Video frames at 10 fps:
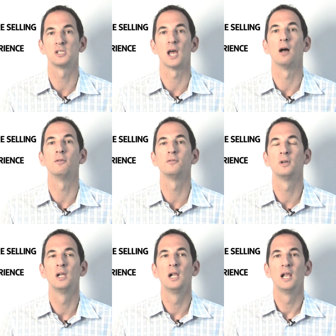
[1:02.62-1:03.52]
itself.
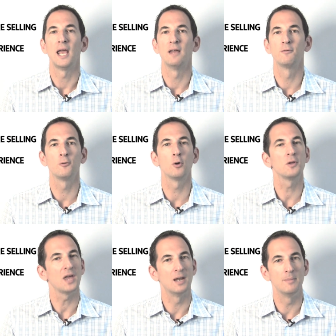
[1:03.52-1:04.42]
And
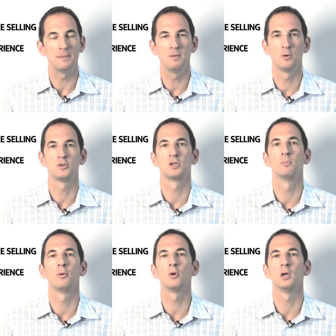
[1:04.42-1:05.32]
4th, and maybe most
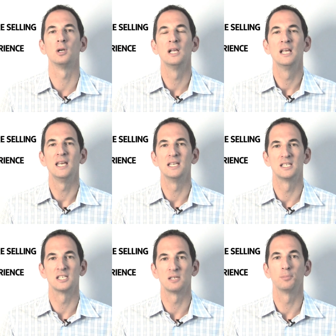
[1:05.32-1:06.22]
important,
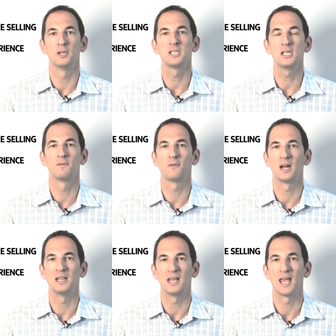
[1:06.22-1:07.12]
is the simplicity of
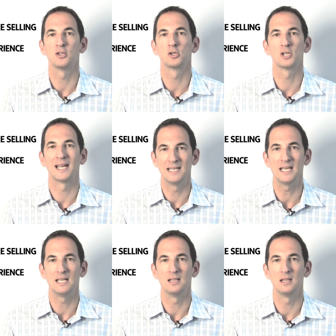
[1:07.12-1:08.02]
finding the answers I
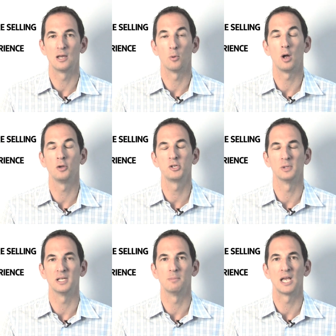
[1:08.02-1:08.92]
need that will
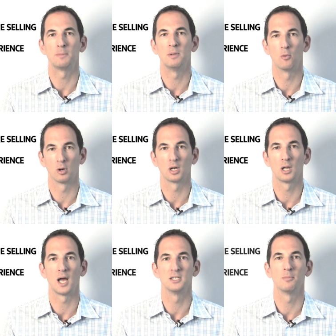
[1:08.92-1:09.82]
ultimately make me more
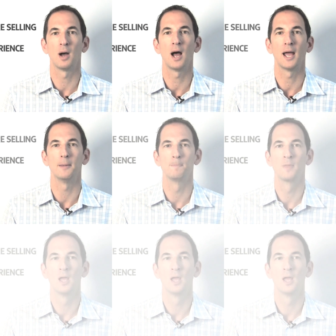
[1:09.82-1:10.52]
inclined to buy.